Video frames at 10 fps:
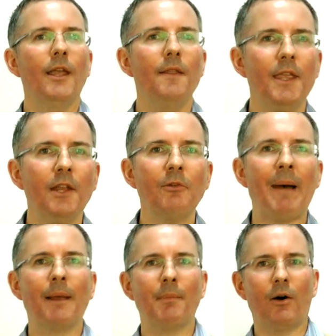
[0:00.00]
in the
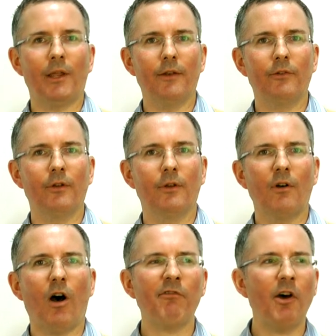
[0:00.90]
interbank market.
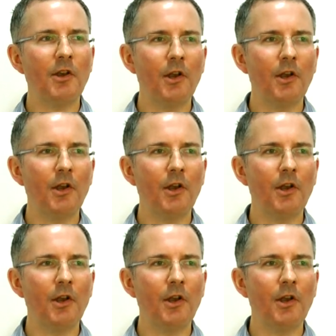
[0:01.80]
I'll find